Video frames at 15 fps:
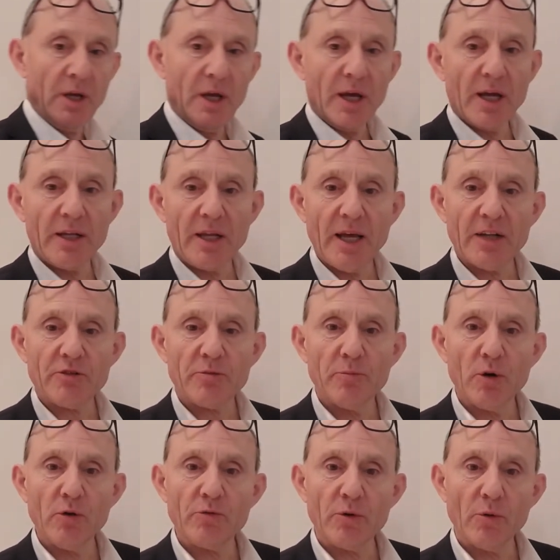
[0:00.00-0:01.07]
it gets
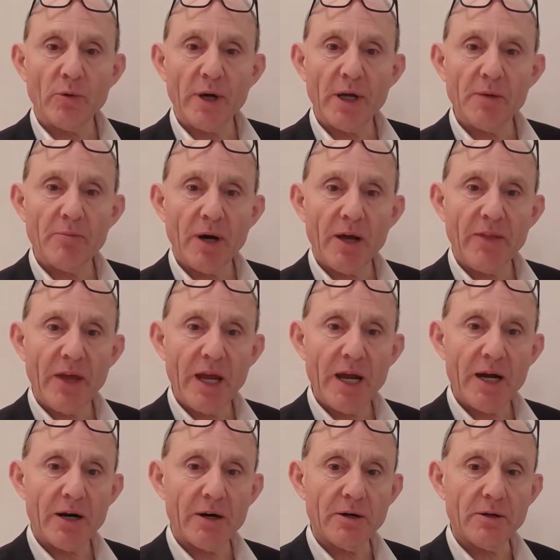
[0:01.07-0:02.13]
moved away by the
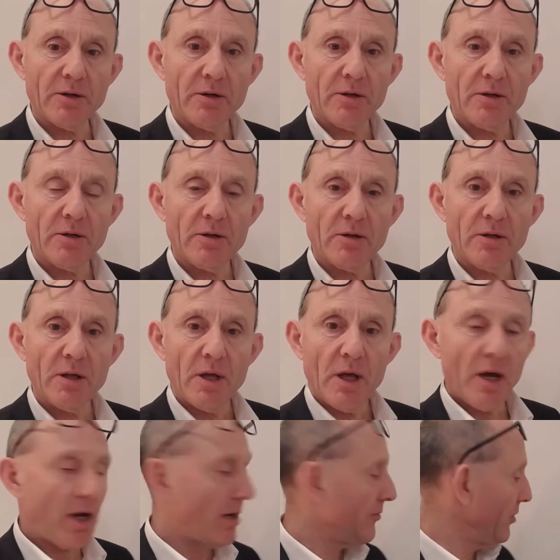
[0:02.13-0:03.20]
air.
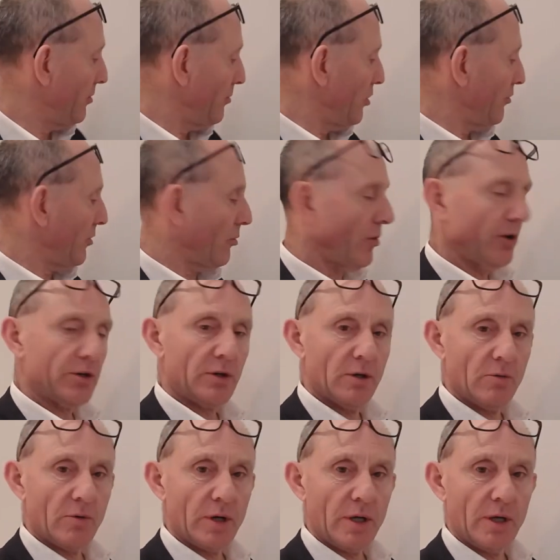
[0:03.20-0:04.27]
And if you move the water
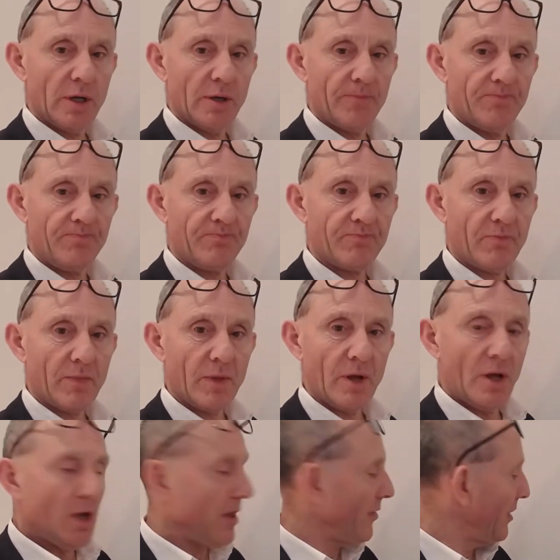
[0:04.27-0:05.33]
away,
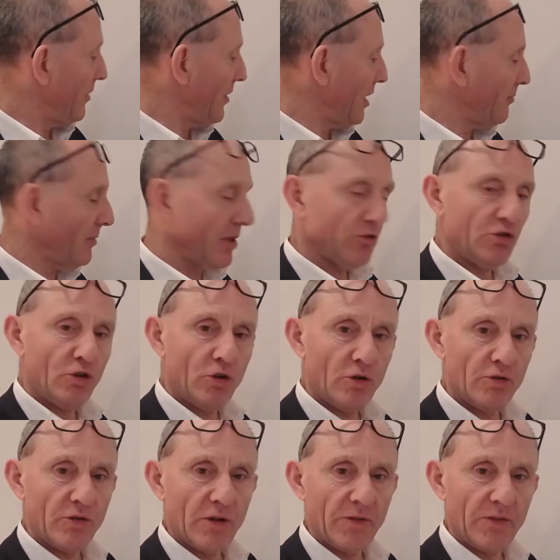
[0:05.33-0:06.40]
then that
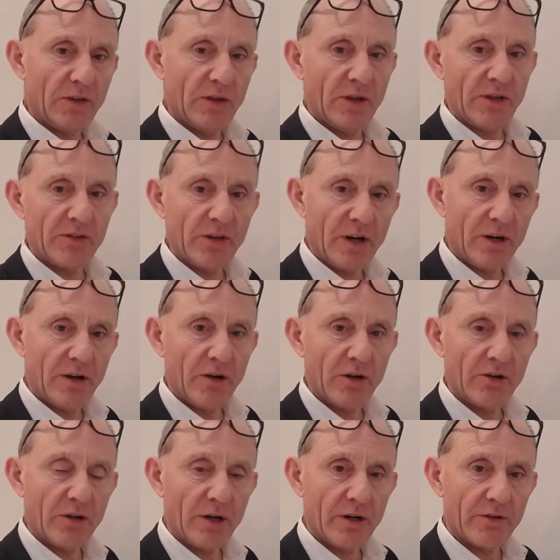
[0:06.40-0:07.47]
ensures that this area
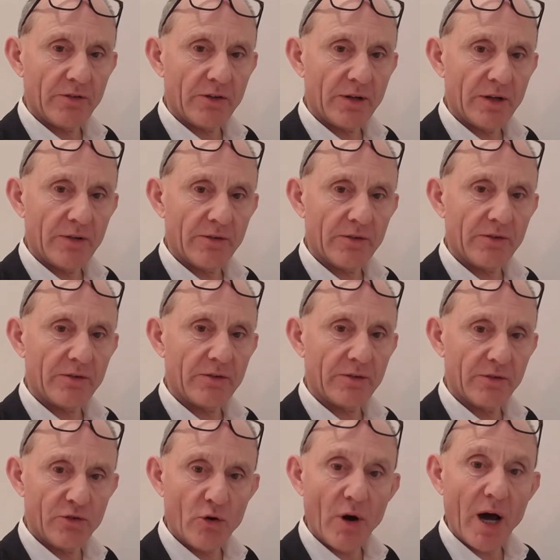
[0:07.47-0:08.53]
here stays
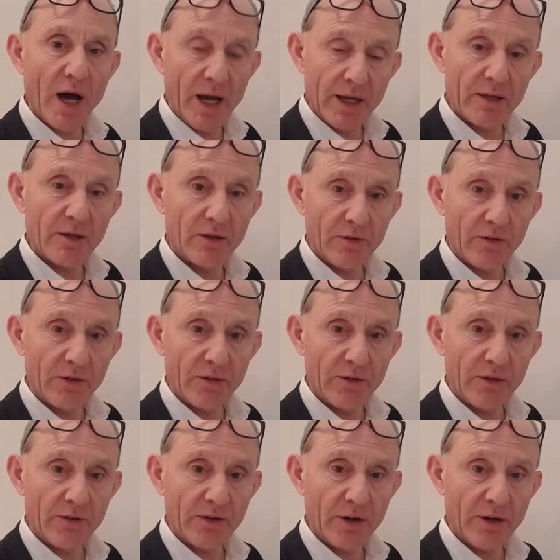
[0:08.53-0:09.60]
dry, that
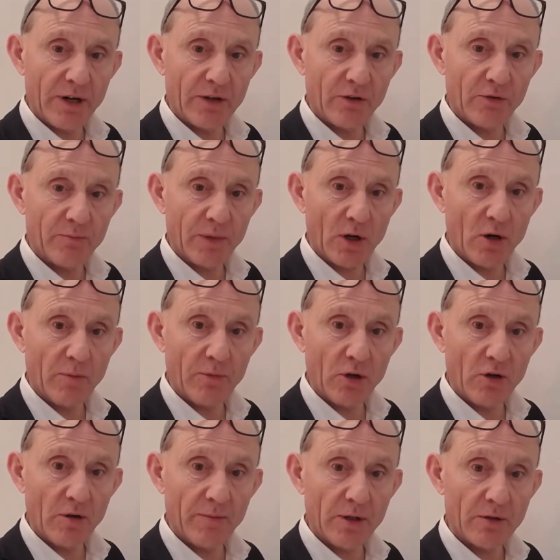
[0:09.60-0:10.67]
this area doesn't become
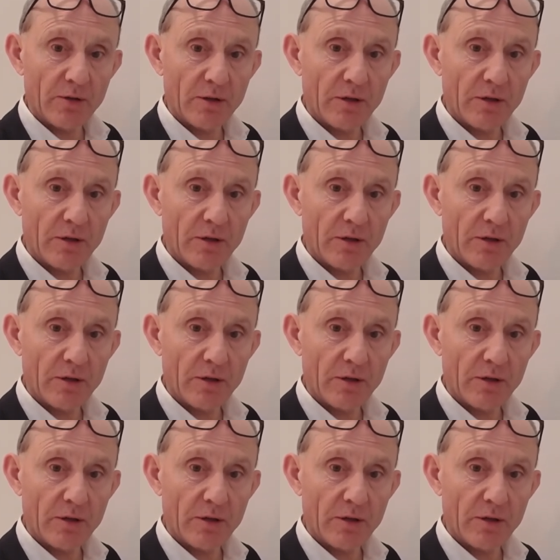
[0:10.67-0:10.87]
humid.